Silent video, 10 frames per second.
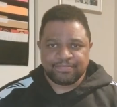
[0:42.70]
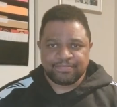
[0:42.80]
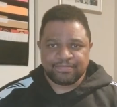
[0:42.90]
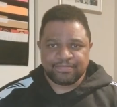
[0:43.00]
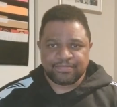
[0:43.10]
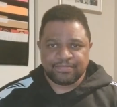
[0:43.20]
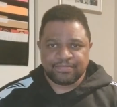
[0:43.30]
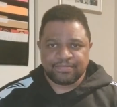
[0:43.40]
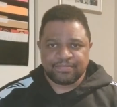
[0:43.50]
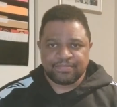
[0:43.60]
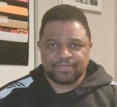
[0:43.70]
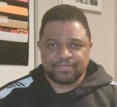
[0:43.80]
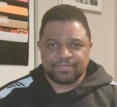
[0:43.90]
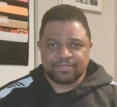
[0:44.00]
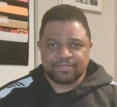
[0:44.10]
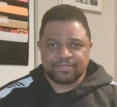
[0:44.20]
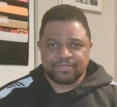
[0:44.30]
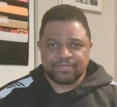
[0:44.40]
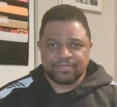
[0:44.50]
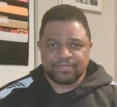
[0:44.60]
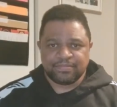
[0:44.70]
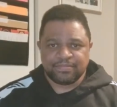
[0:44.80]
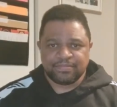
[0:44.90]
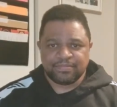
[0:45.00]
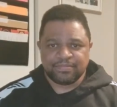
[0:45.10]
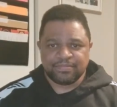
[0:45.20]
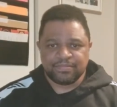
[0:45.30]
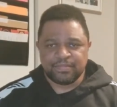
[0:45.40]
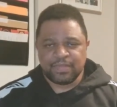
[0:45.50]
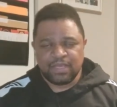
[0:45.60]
Nobody speaks.